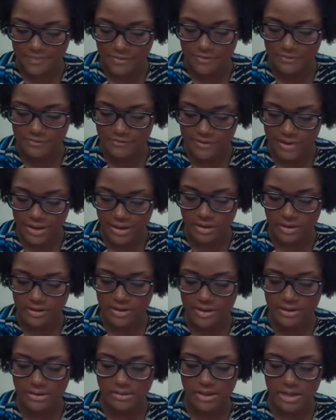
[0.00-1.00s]
fair
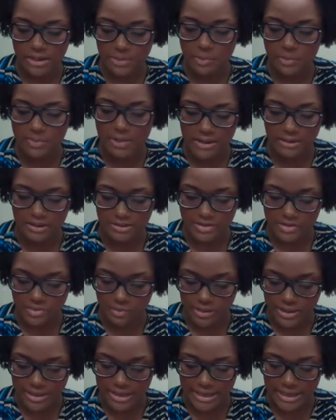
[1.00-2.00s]
and equal balanced
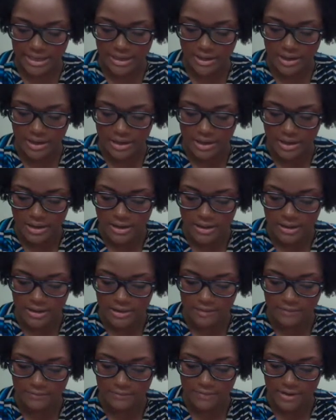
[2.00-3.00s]
way
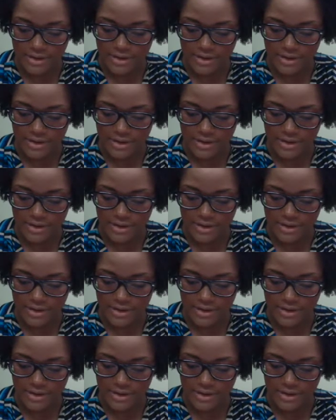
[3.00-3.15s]
of